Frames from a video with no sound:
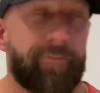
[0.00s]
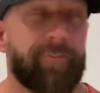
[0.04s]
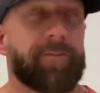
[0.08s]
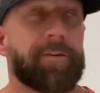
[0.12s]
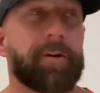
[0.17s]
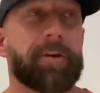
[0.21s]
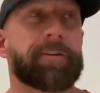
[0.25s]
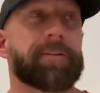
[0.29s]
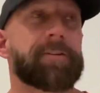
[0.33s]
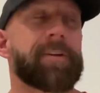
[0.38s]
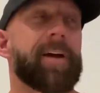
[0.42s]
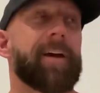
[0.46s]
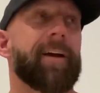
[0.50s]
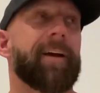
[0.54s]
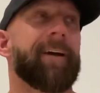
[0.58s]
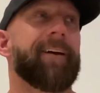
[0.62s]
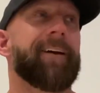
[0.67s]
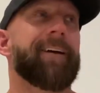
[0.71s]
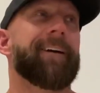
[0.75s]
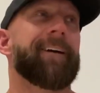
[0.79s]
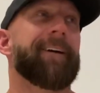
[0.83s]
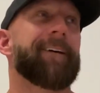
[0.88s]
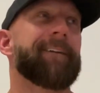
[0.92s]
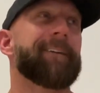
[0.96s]

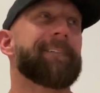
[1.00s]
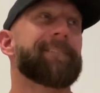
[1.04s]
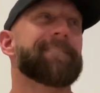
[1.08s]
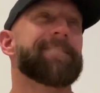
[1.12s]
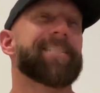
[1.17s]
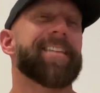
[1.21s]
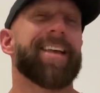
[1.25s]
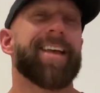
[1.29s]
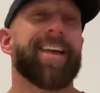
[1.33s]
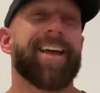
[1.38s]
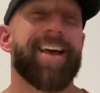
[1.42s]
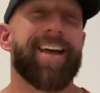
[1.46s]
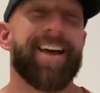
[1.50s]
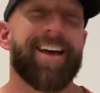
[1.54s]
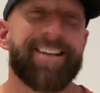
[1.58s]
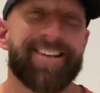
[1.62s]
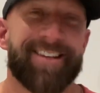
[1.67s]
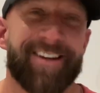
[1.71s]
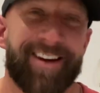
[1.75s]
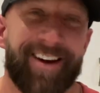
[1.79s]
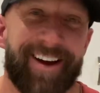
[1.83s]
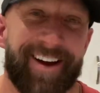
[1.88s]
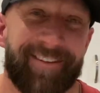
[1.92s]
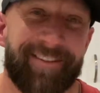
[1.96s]
that's
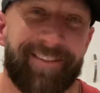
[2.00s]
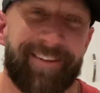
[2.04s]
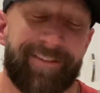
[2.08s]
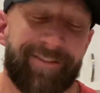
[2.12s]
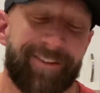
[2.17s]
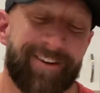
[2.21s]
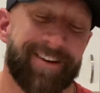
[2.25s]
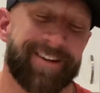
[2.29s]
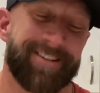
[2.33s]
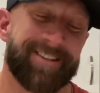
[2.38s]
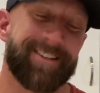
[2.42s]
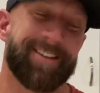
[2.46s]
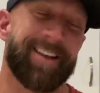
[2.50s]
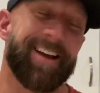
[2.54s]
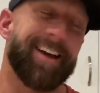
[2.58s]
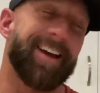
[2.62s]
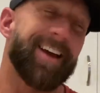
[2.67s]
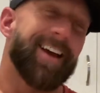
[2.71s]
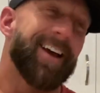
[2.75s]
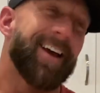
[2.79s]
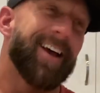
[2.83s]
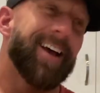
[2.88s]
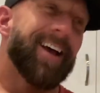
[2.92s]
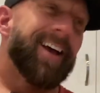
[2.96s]
how I refer to like,
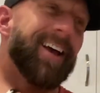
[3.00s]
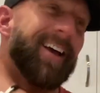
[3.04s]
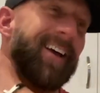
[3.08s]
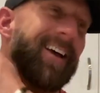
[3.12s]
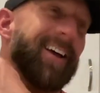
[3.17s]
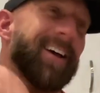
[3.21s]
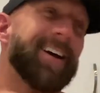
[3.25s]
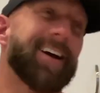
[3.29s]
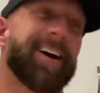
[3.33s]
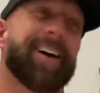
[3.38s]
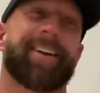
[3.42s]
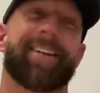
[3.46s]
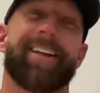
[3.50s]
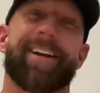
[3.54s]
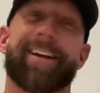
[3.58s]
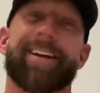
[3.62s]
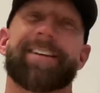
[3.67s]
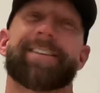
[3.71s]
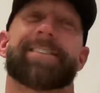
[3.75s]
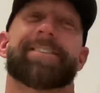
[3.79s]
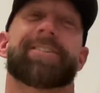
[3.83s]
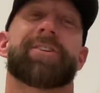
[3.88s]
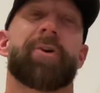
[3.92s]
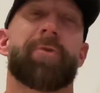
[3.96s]
or like a
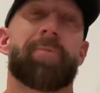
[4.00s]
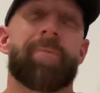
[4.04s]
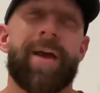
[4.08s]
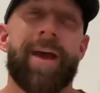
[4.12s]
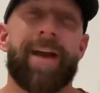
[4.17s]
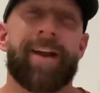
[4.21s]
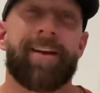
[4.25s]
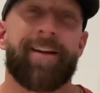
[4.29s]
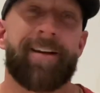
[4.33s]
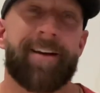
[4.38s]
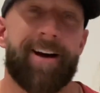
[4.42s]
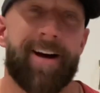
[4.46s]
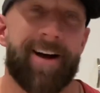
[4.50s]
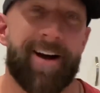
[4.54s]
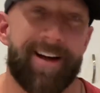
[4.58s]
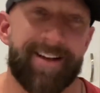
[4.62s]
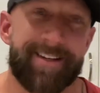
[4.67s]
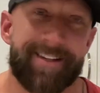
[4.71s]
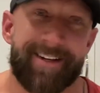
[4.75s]
snowman on a hot